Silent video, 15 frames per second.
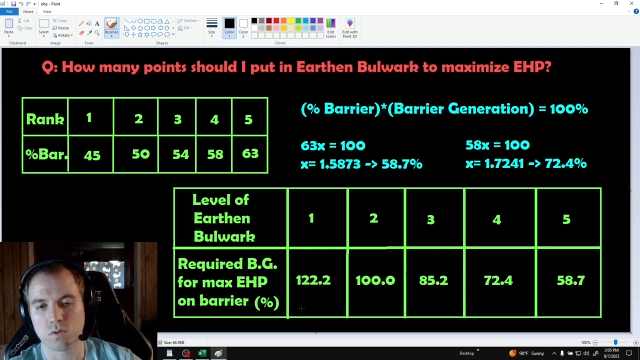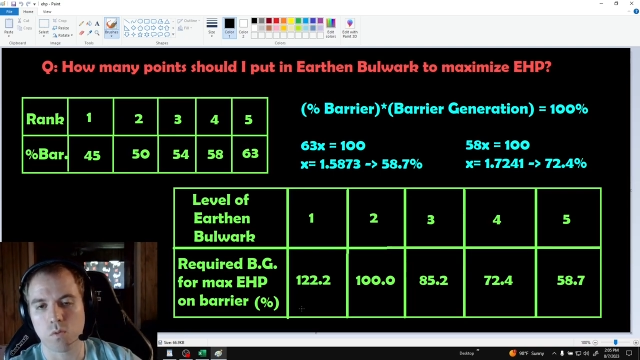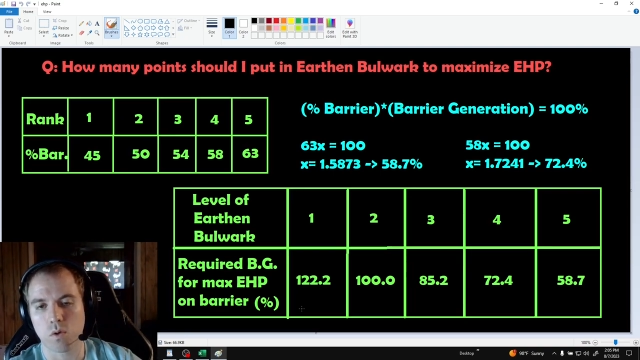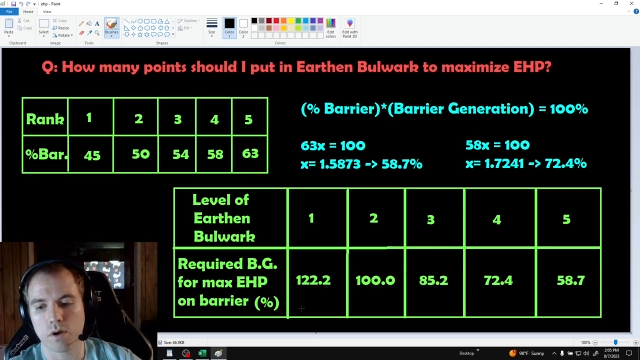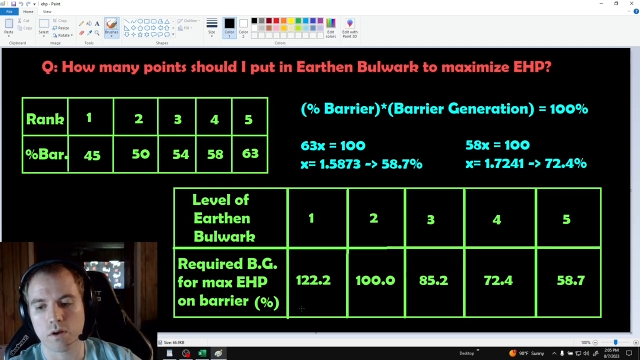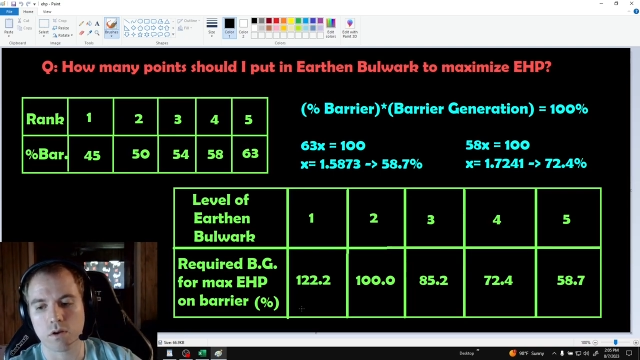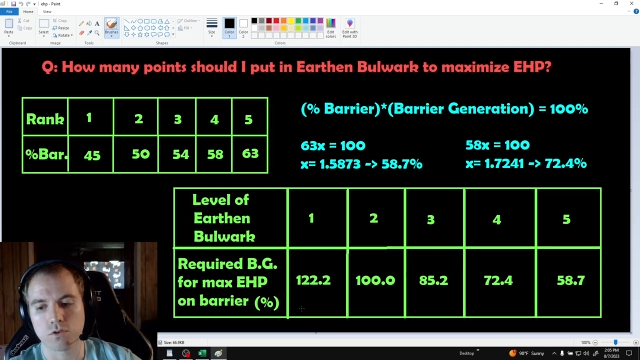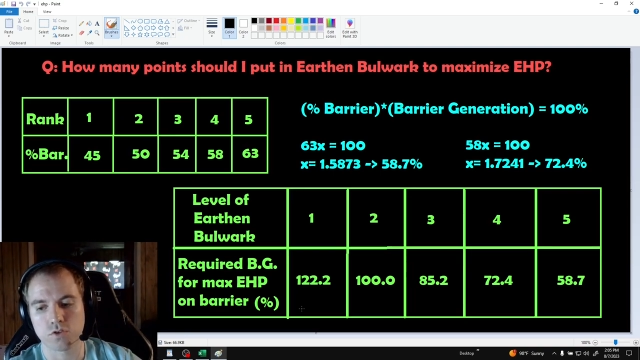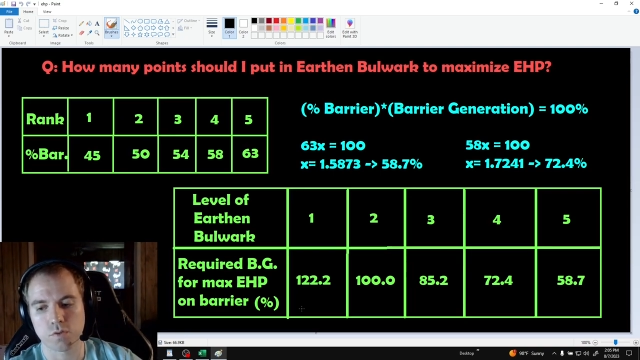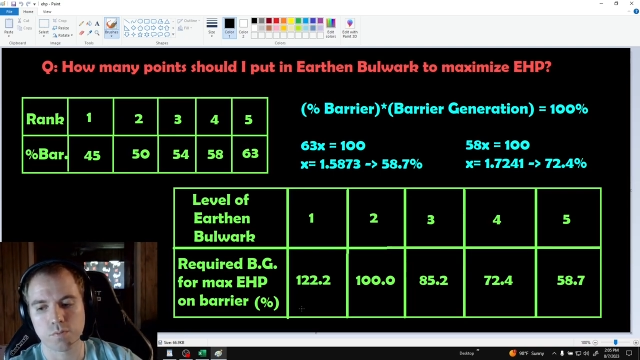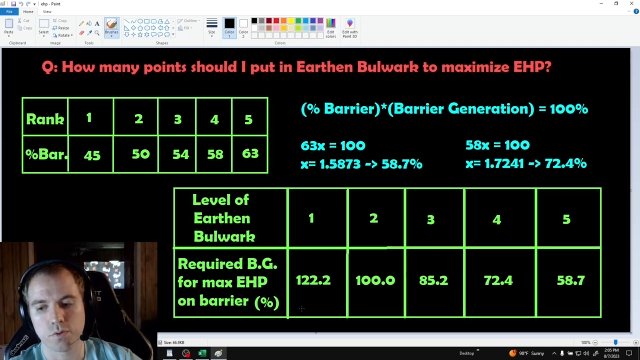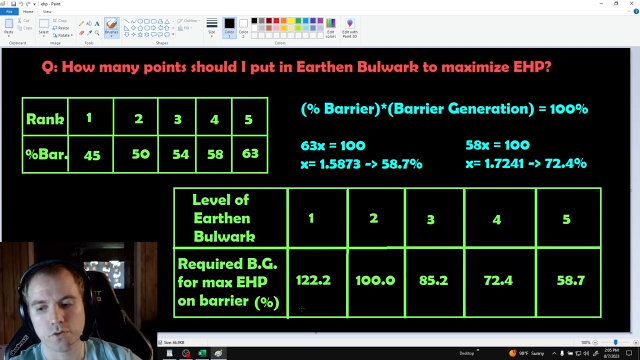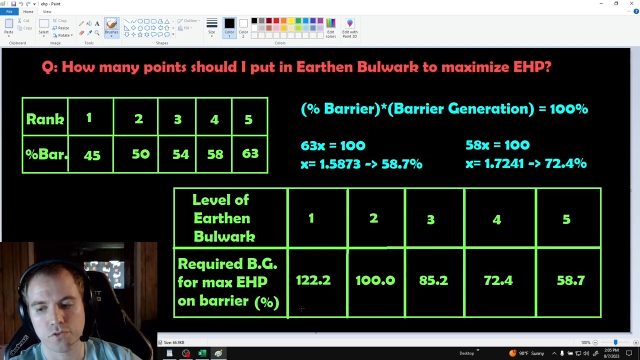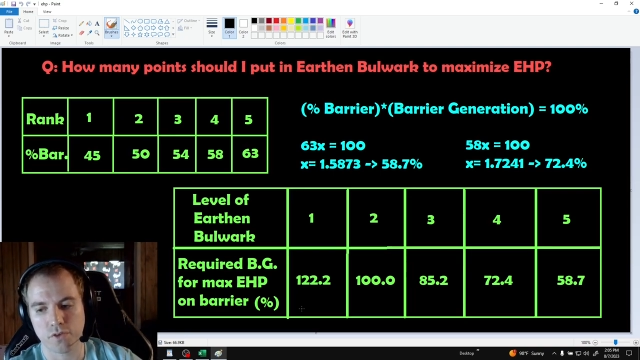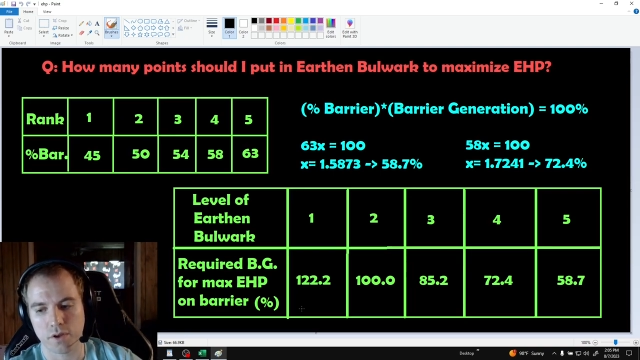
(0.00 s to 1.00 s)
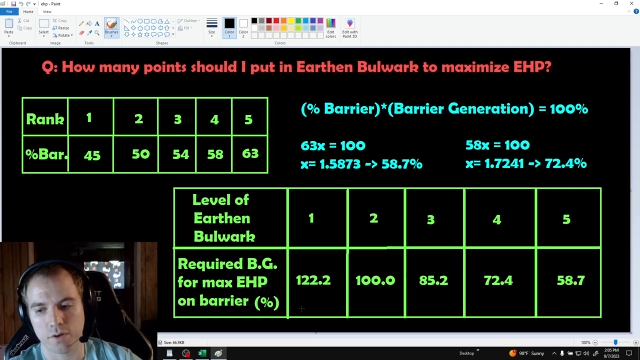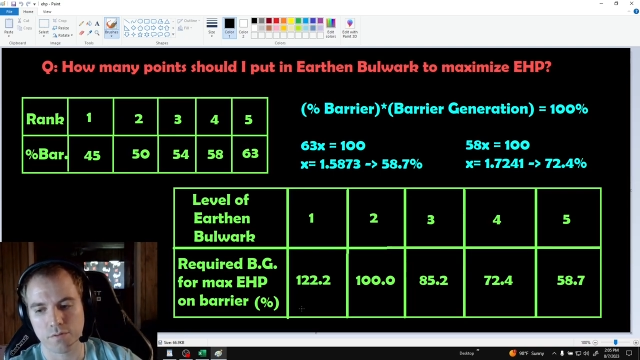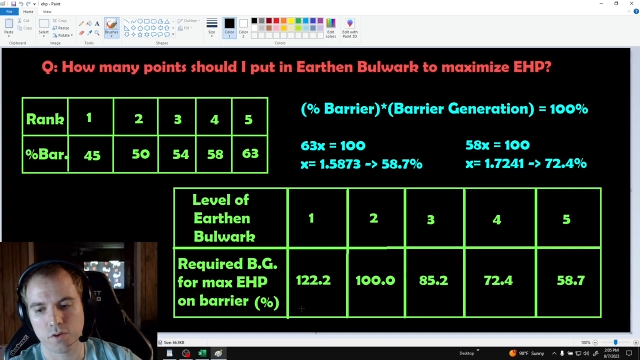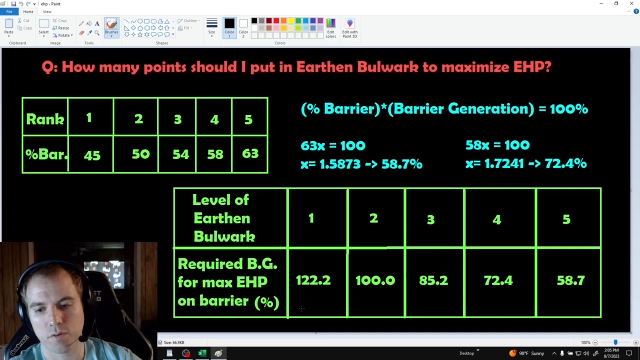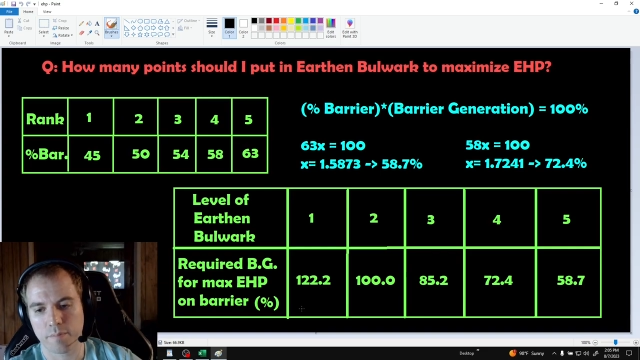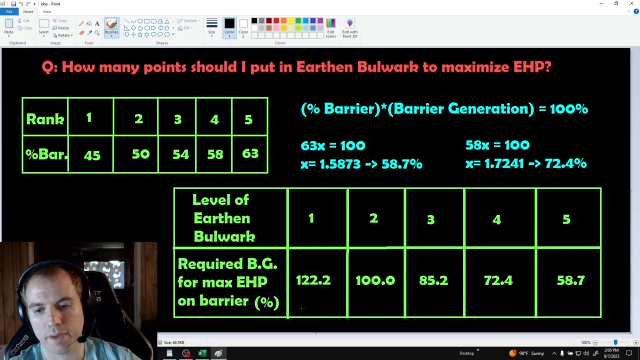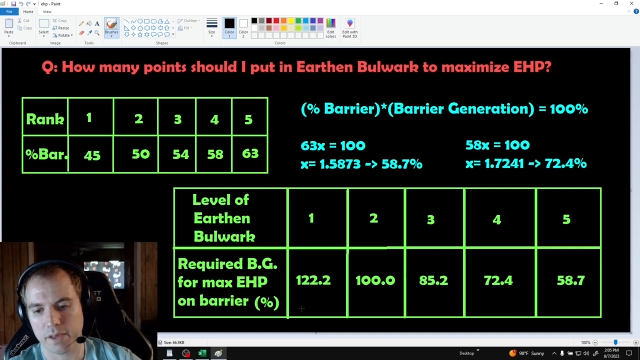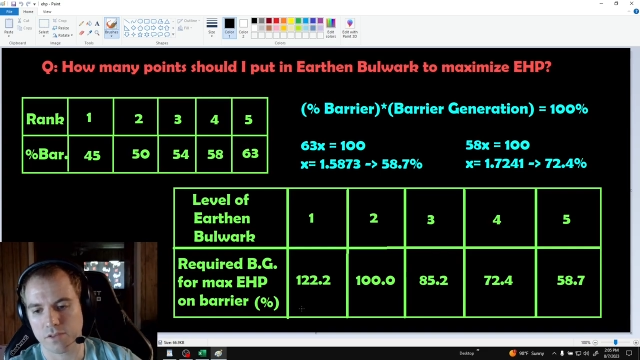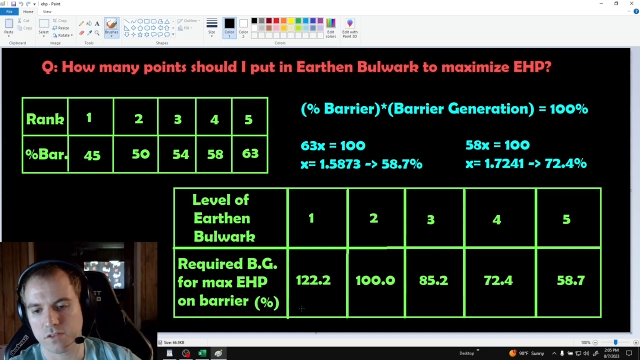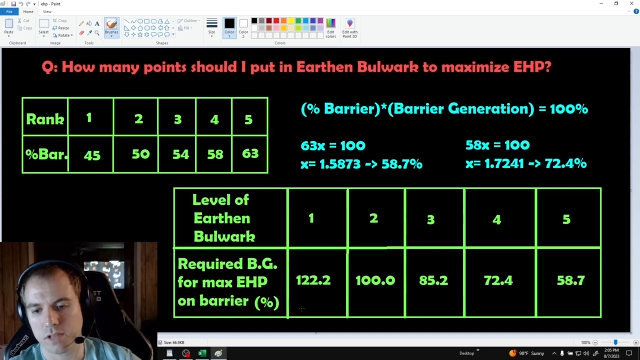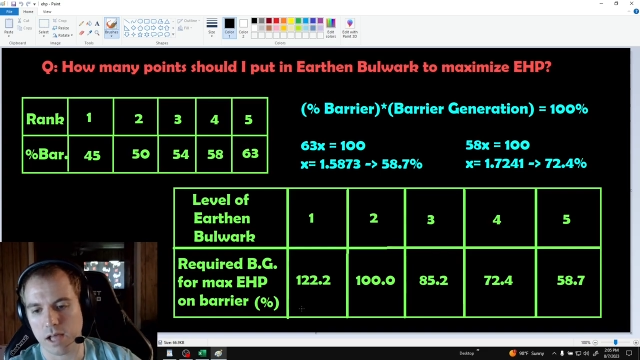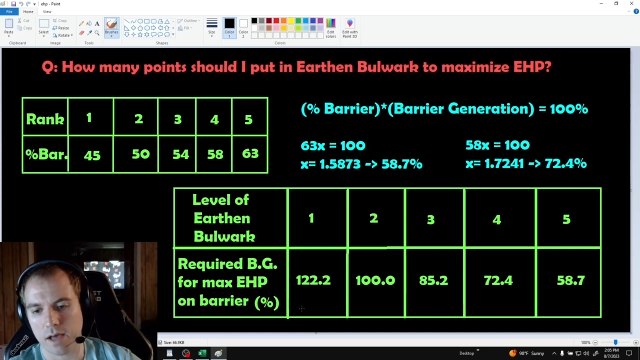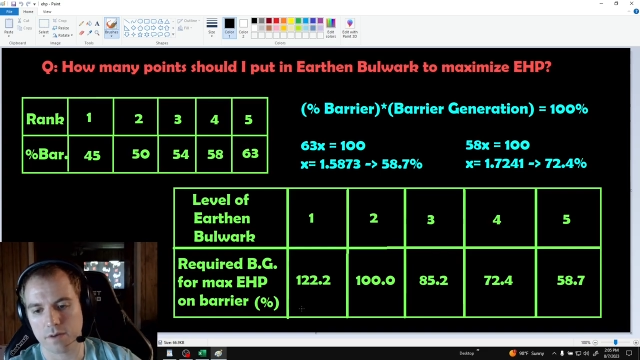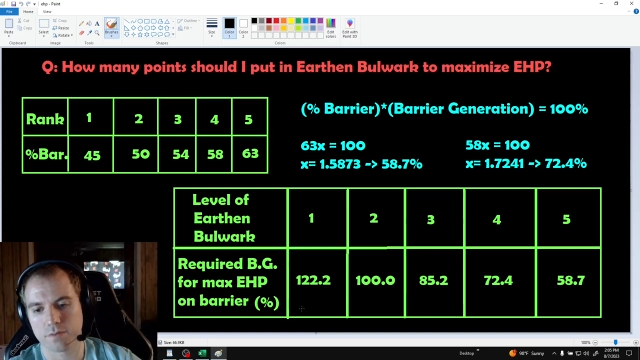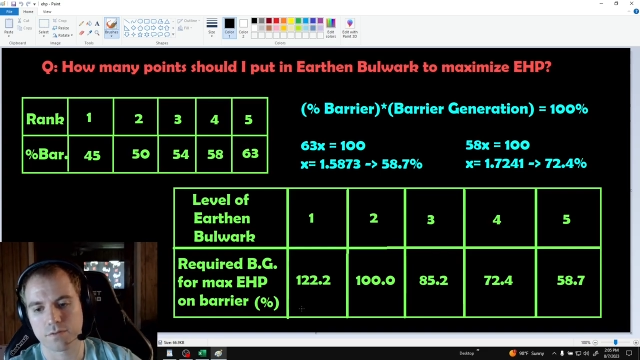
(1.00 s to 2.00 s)
to 100% of your base
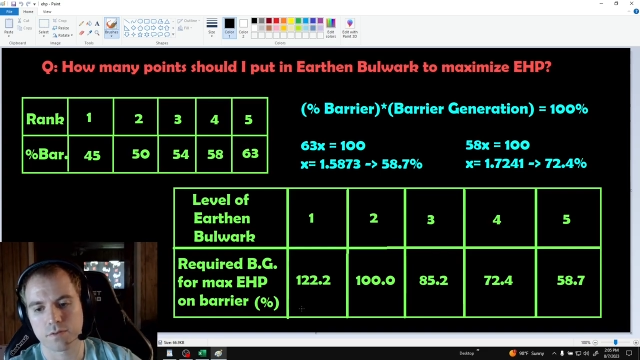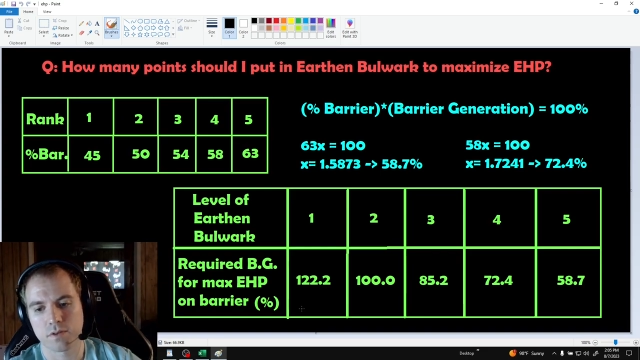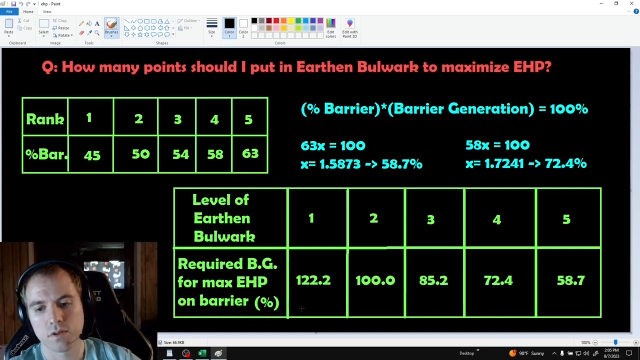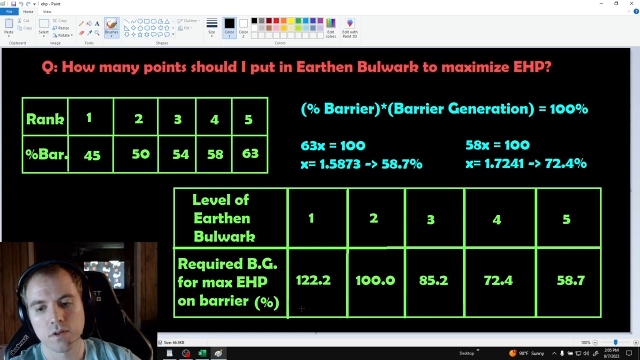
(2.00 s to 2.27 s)
life.